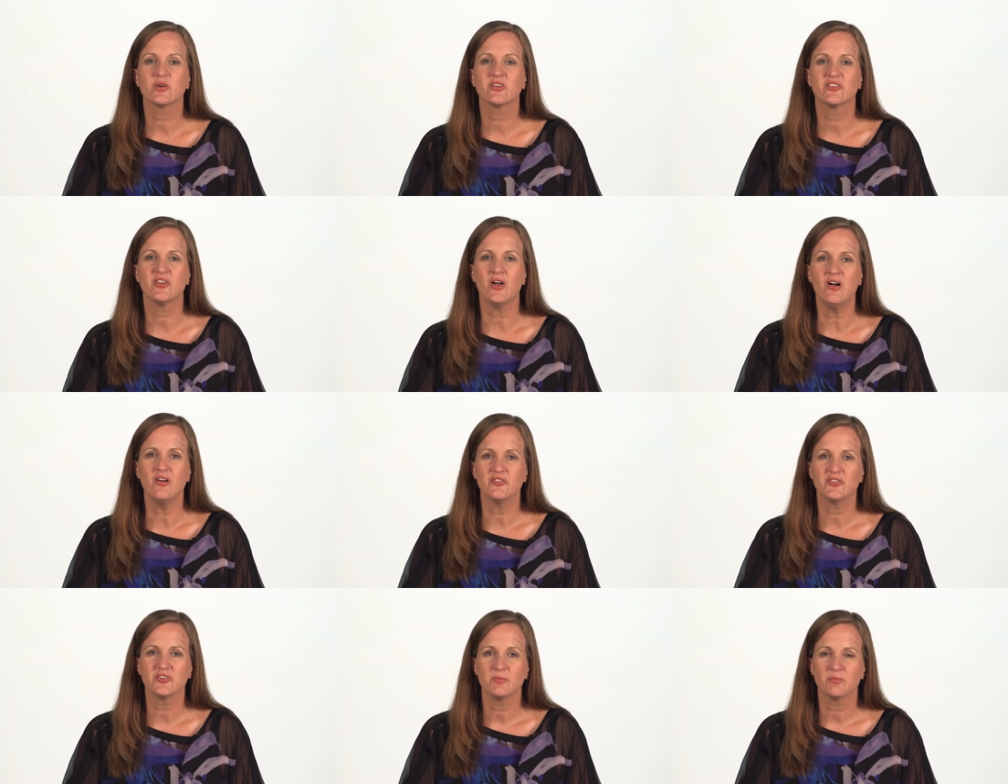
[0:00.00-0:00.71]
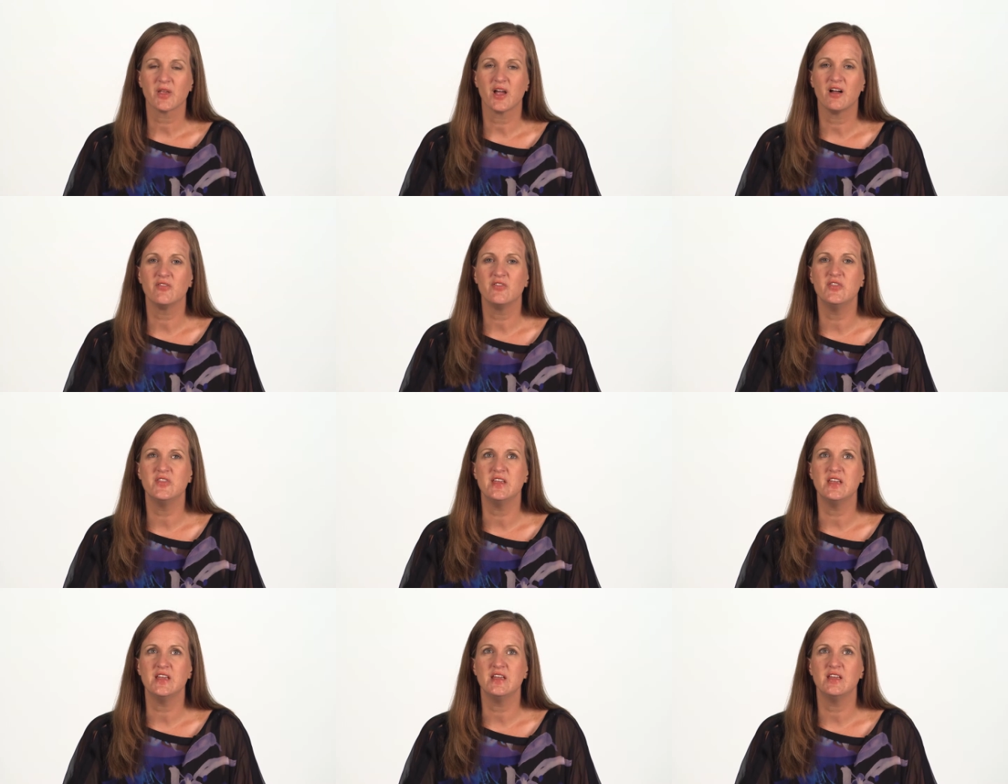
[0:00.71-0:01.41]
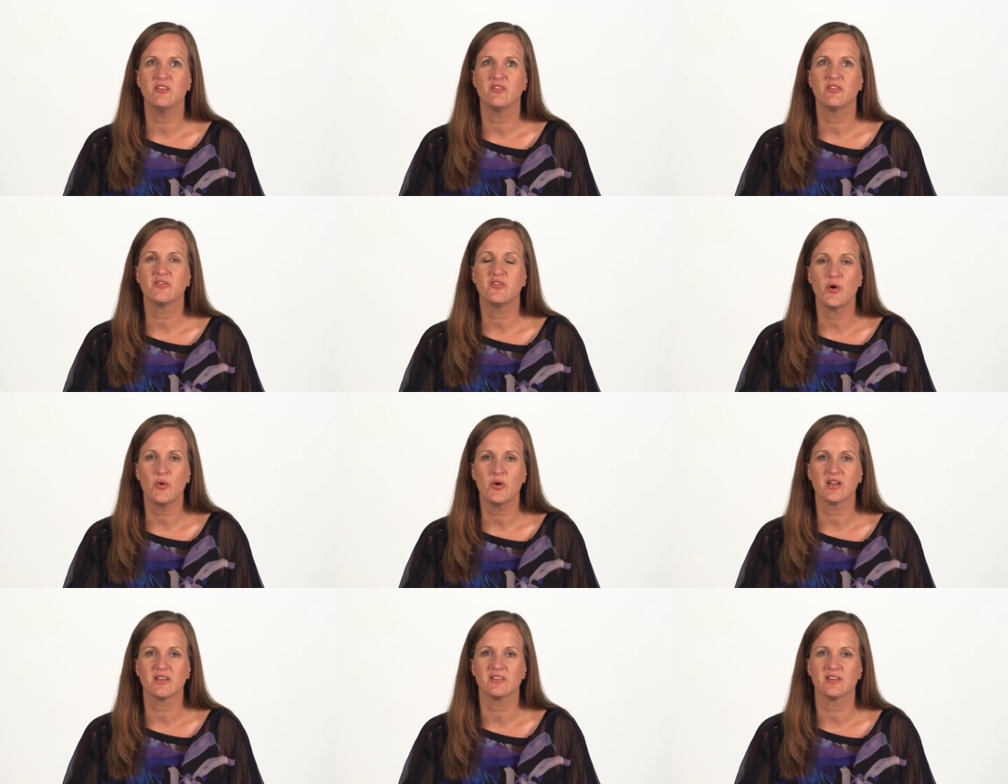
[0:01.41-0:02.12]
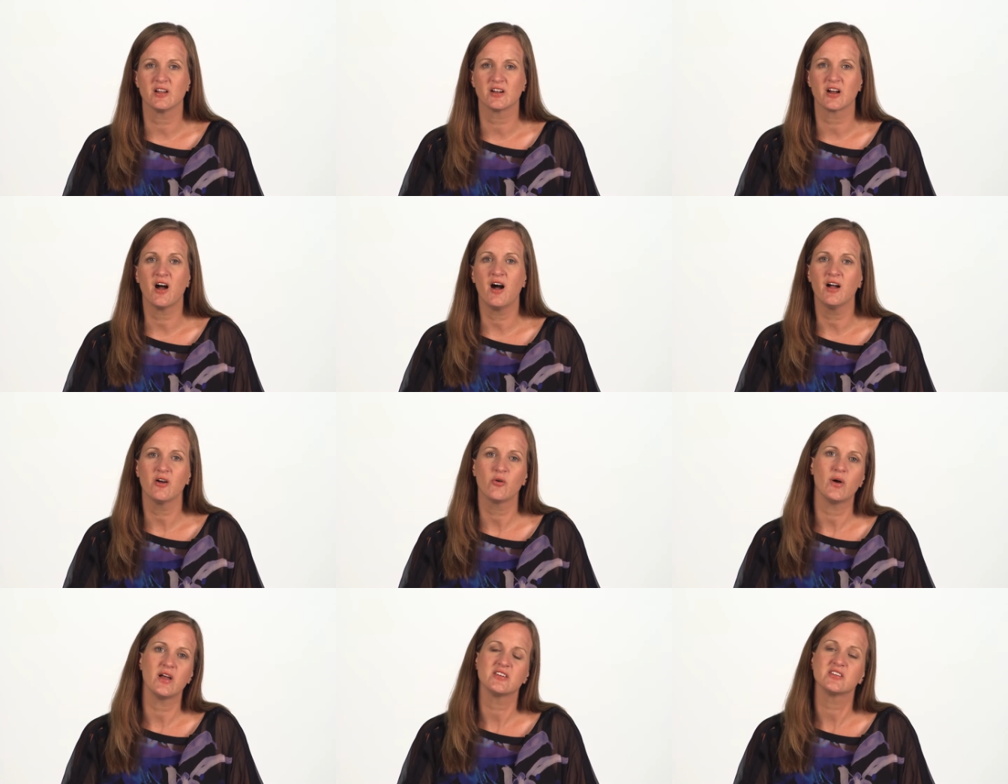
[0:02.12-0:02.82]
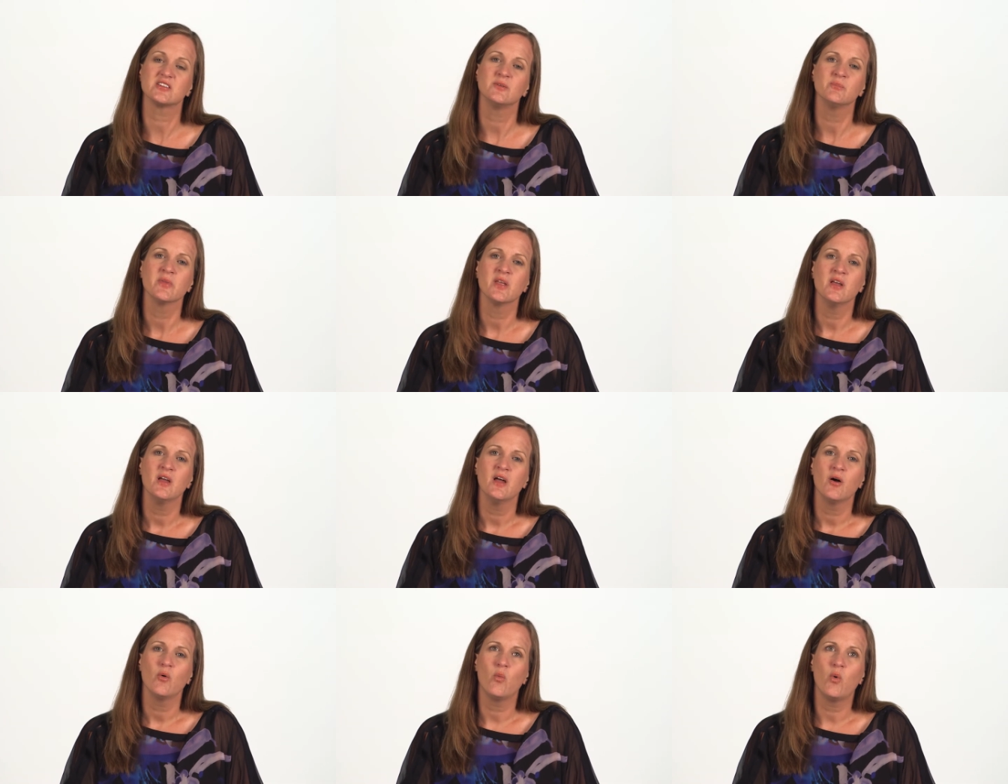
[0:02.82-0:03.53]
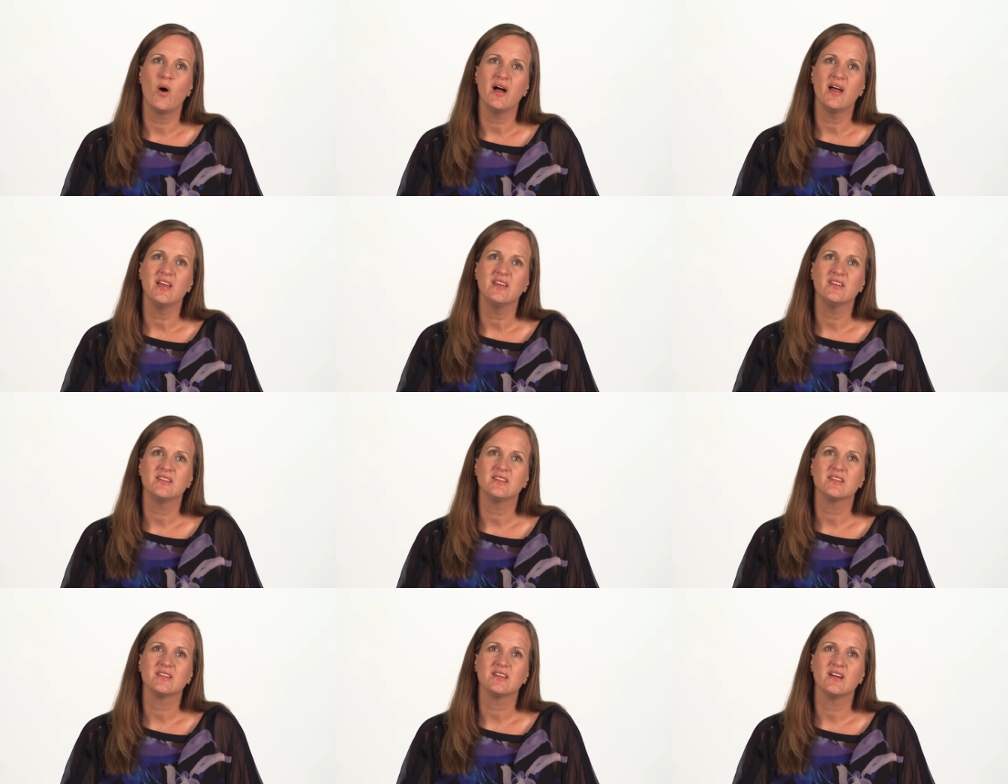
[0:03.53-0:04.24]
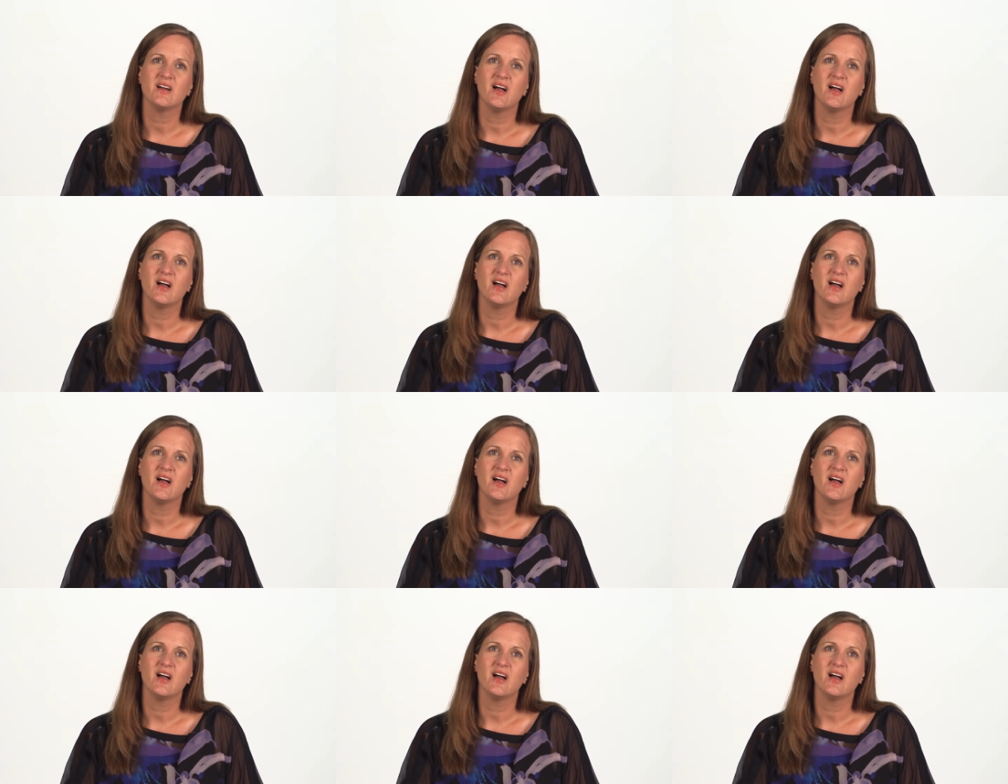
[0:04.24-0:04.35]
result of the focus on conquest was